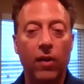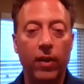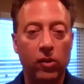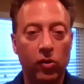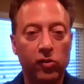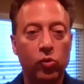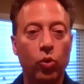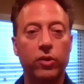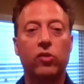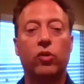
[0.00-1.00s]
that the school
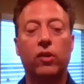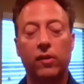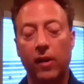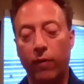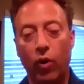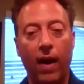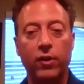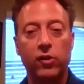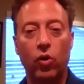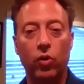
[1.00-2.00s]
district itself will have
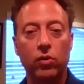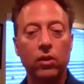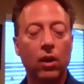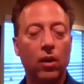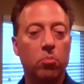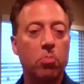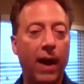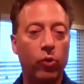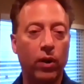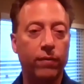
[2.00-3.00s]
its own
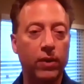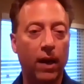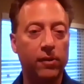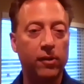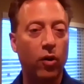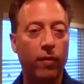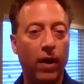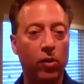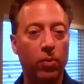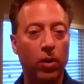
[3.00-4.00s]
battery of tests that are
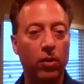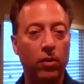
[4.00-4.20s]
available.